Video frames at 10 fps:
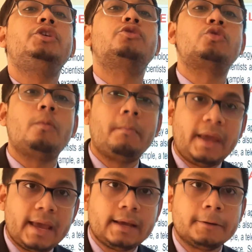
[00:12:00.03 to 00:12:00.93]
used to
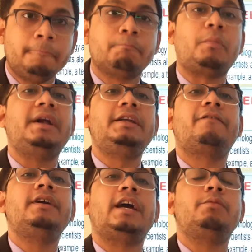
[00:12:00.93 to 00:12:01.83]
make by
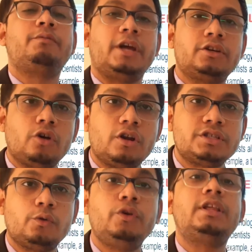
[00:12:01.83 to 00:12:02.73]
different type of
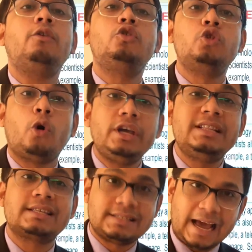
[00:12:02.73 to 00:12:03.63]
technology. Without knowing
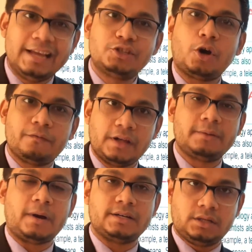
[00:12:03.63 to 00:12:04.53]
the science of
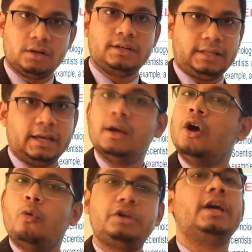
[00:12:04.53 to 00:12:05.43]
that particular thing,
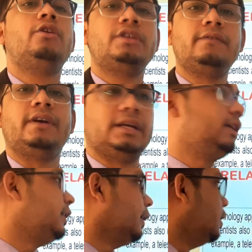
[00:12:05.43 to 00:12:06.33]
we cannot invent anything.